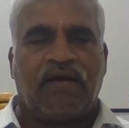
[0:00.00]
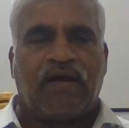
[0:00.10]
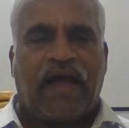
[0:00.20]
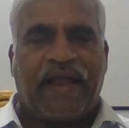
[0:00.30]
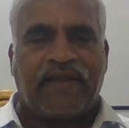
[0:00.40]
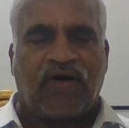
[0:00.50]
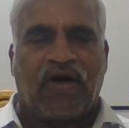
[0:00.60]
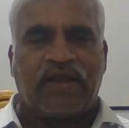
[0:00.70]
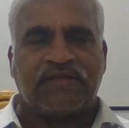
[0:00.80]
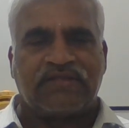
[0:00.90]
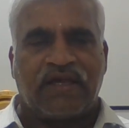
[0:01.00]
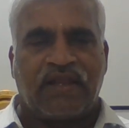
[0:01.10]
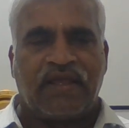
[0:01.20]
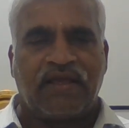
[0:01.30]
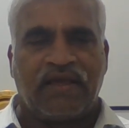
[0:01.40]
And the Eulers
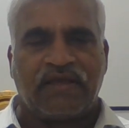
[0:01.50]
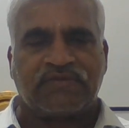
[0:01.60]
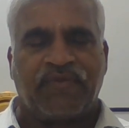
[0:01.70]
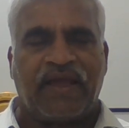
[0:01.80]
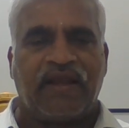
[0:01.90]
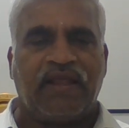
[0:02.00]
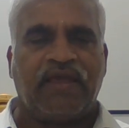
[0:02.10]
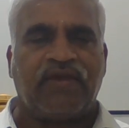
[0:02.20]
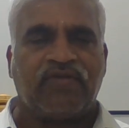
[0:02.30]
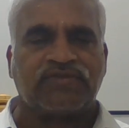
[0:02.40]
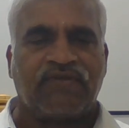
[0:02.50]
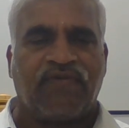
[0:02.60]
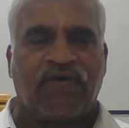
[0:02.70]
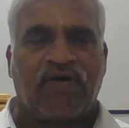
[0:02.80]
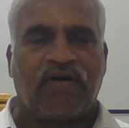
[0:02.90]
theory is mainly used
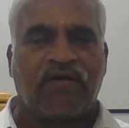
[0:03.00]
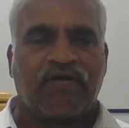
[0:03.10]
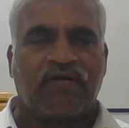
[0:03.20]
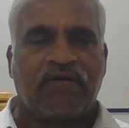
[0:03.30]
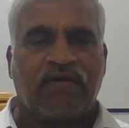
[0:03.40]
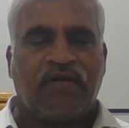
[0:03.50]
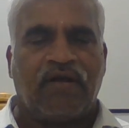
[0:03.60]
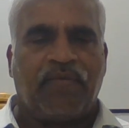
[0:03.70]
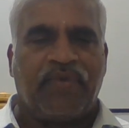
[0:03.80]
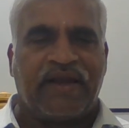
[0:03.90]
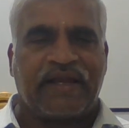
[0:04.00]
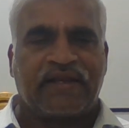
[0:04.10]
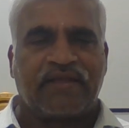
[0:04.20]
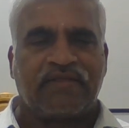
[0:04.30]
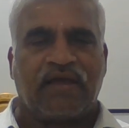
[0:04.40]
for
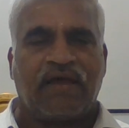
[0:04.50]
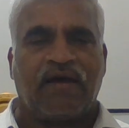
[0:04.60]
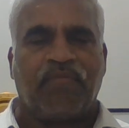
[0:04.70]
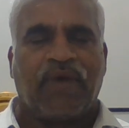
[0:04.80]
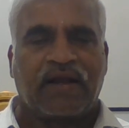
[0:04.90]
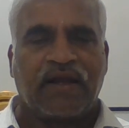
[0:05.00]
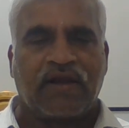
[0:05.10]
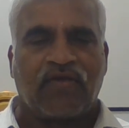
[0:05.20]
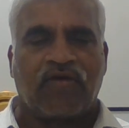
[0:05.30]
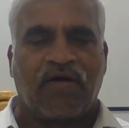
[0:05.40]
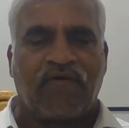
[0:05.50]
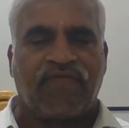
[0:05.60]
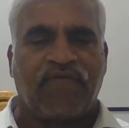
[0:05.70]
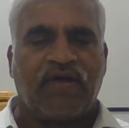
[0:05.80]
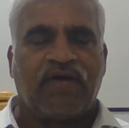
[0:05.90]
predicting the buckling load of
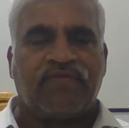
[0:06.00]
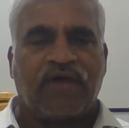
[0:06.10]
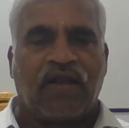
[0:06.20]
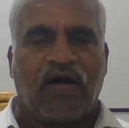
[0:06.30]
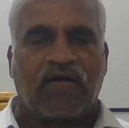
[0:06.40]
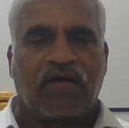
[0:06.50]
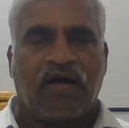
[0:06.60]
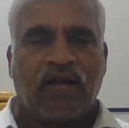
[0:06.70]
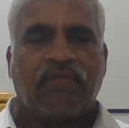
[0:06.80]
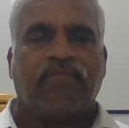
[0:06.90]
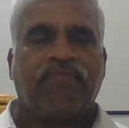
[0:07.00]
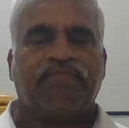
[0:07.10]
the long column.